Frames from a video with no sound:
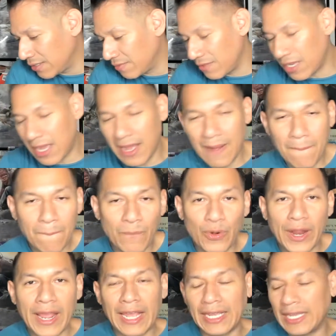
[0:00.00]
not
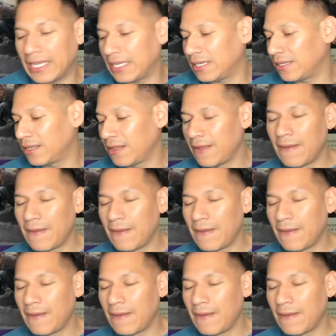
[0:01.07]
bragging.